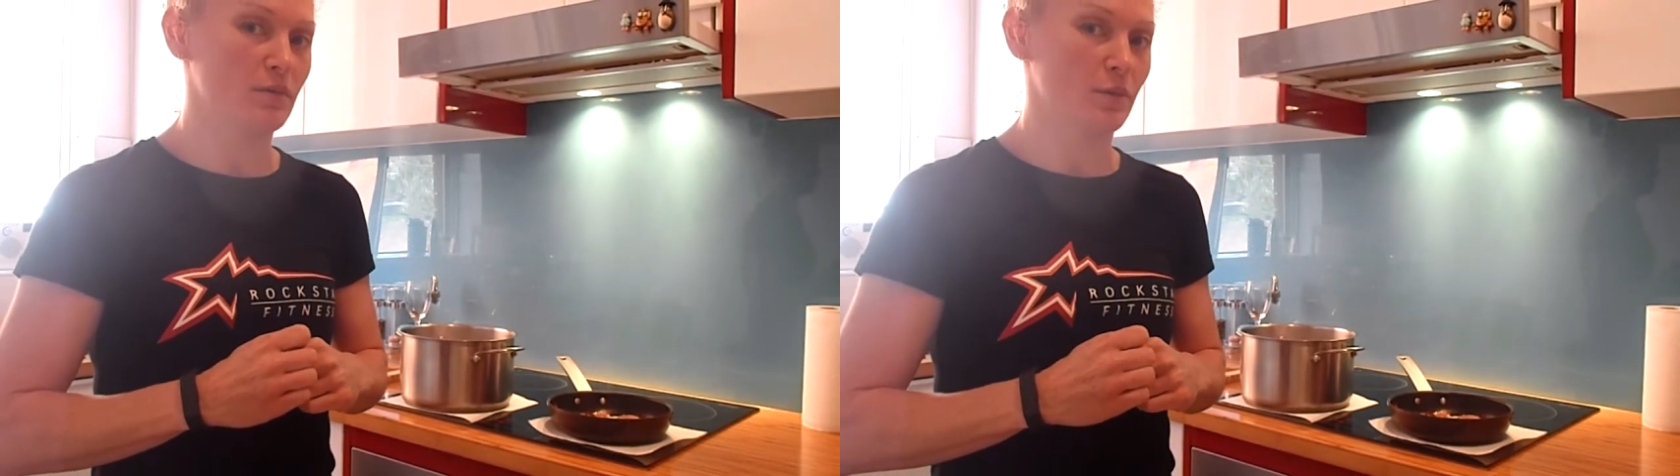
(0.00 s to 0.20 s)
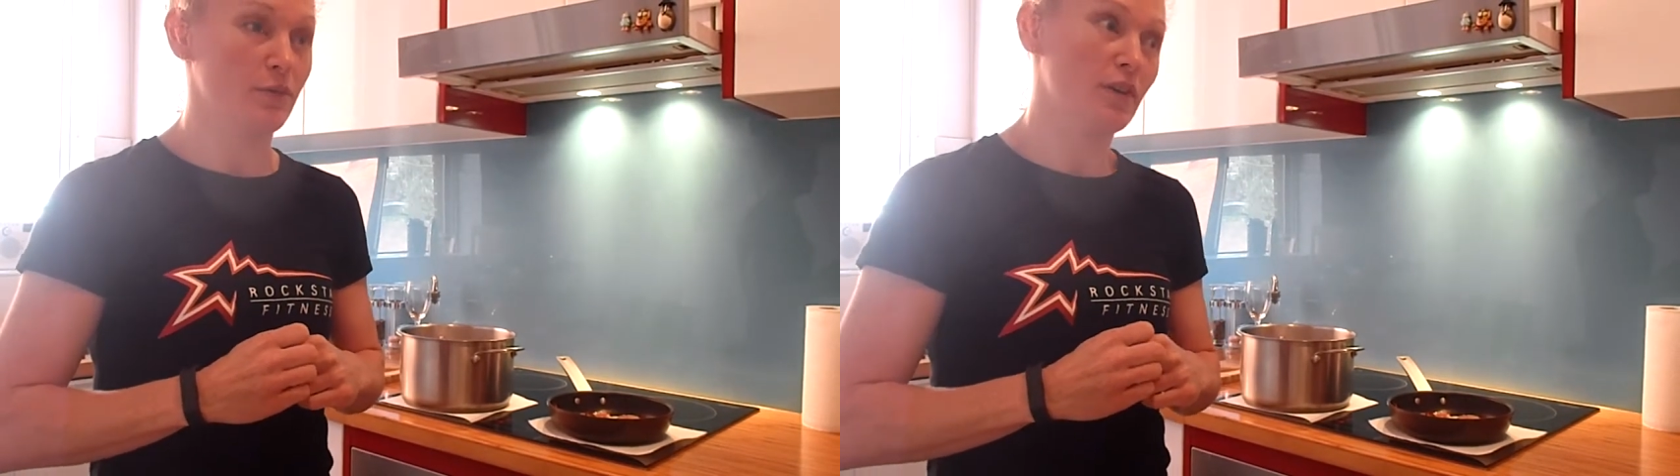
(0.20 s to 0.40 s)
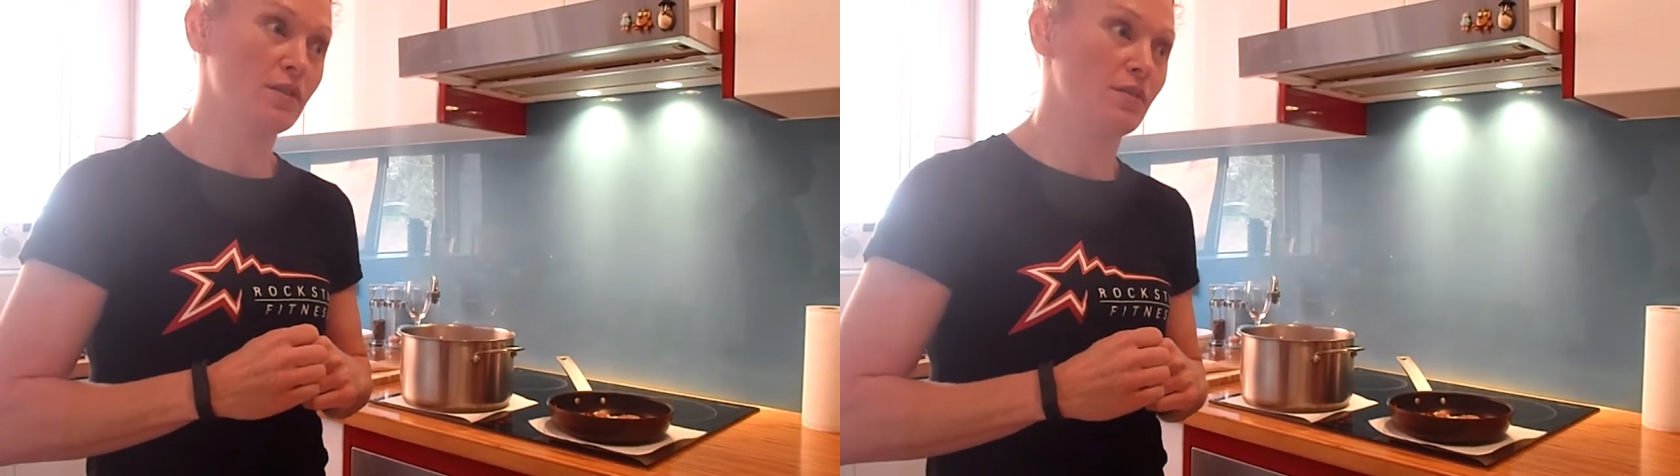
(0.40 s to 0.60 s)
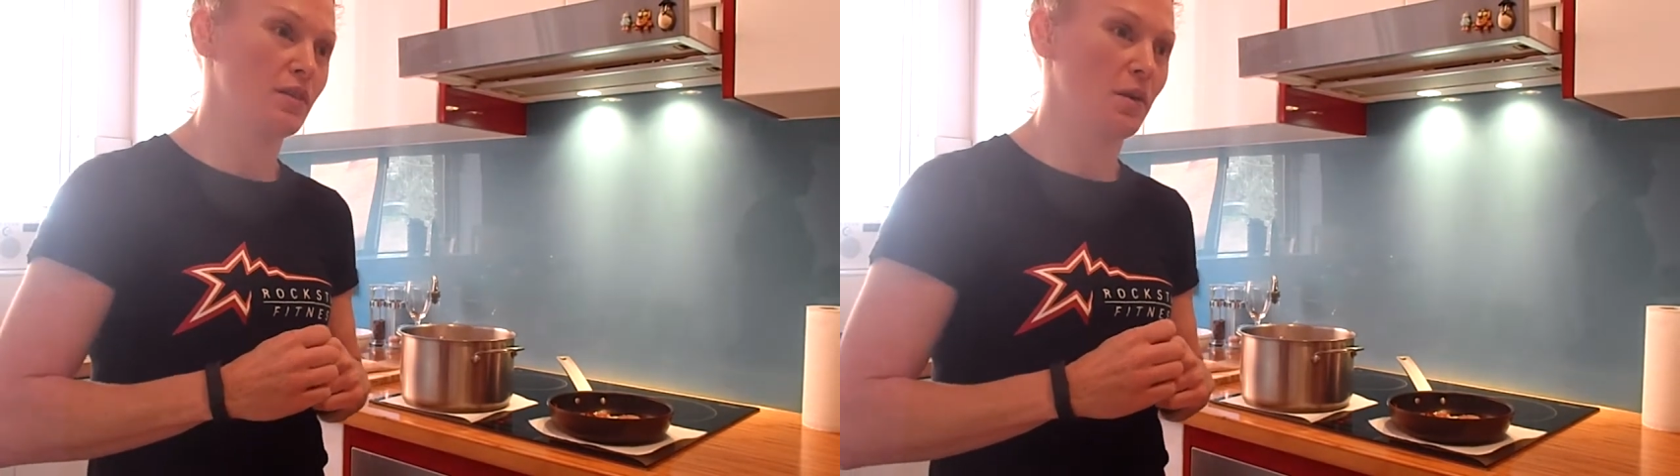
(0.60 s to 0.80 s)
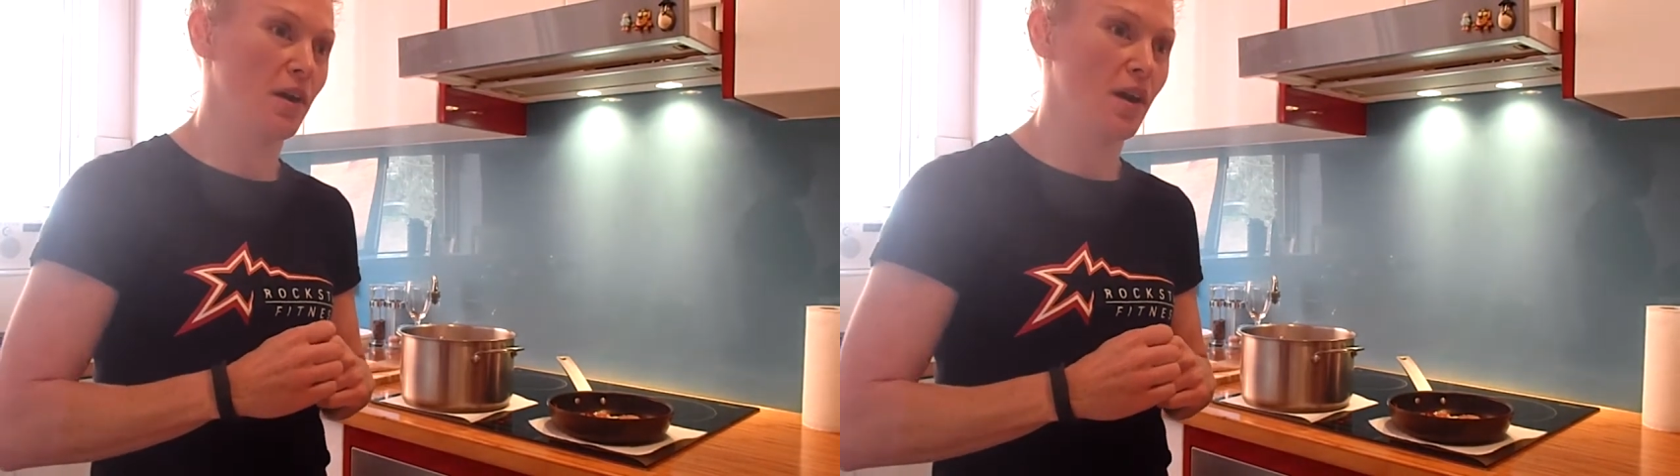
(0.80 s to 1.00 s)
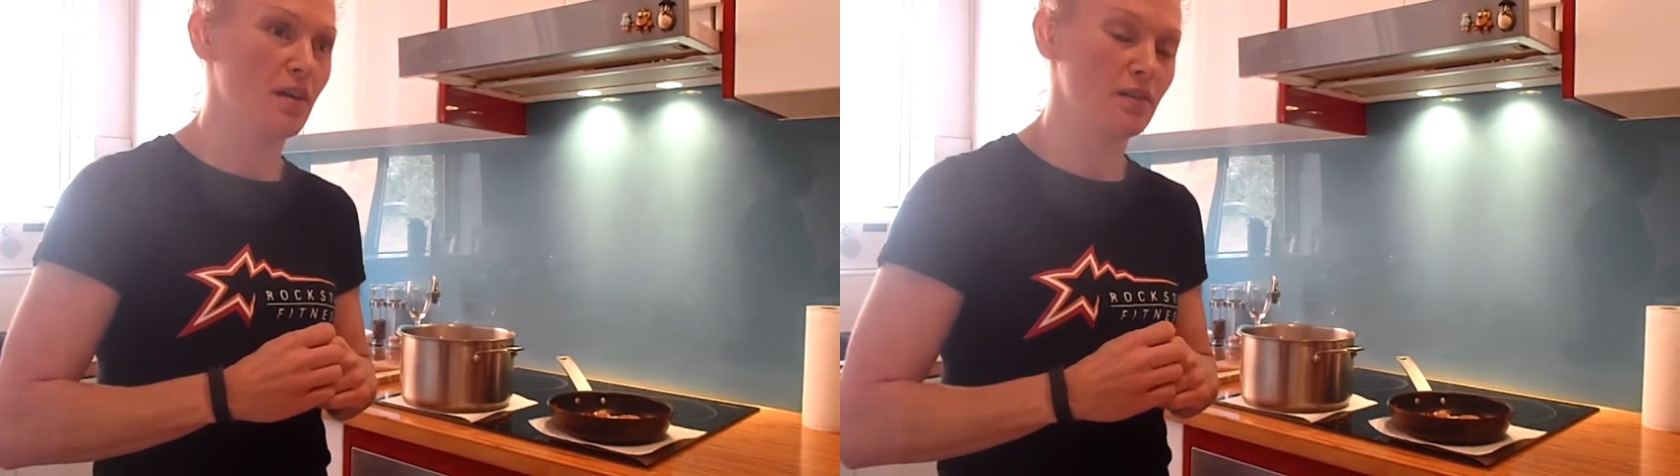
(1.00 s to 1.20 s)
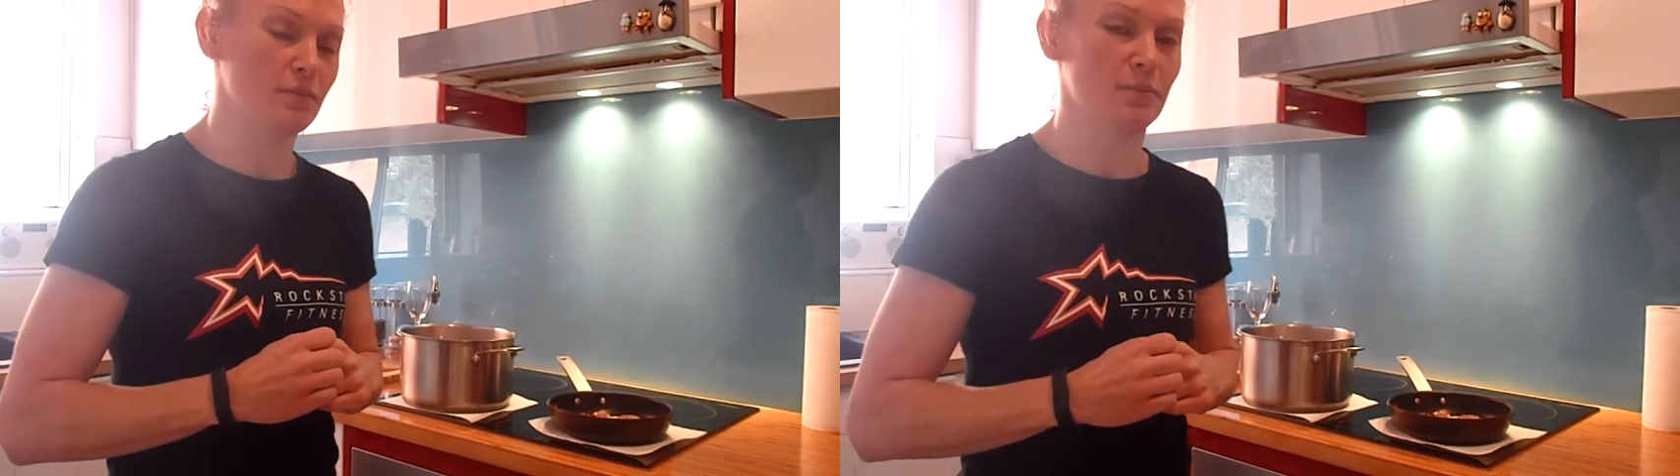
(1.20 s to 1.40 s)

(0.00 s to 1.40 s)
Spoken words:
were first going out,